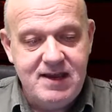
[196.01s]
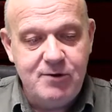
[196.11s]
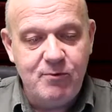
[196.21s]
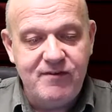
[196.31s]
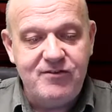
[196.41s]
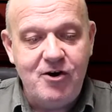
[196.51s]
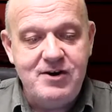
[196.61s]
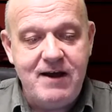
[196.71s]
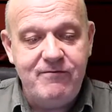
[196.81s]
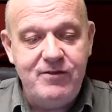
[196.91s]
It will
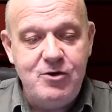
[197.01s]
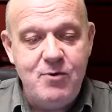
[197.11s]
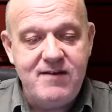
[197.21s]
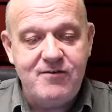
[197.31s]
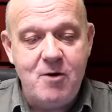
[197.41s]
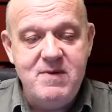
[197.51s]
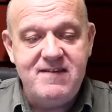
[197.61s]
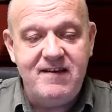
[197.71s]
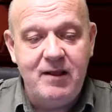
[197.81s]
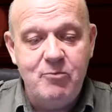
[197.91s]
start after the US Army
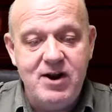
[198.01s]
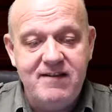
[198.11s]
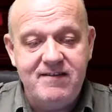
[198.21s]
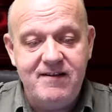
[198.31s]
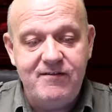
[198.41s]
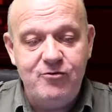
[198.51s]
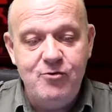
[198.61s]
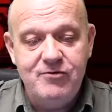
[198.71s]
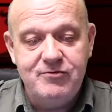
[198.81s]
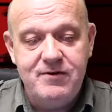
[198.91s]
celebrates its
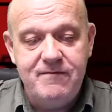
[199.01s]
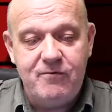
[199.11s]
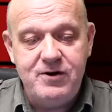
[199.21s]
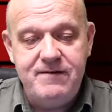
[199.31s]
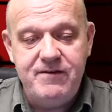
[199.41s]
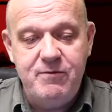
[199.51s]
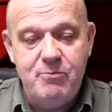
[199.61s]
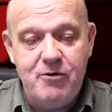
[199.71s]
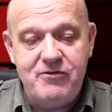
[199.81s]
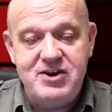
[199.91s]
245th
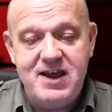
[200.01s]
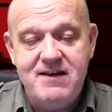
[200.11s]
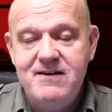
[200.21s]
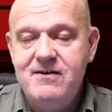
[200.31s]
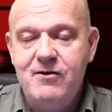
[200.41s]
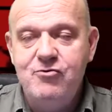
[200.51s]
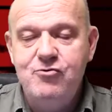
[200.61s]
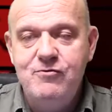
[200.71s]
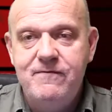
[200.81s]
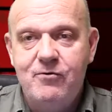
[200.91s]
birthday on
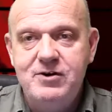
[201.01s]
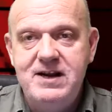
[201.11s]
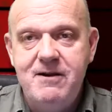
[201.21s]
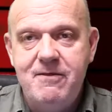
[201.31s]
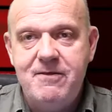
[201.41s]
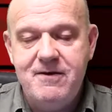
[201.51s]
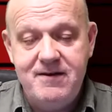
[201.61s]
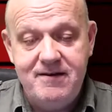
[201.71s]
June 14th.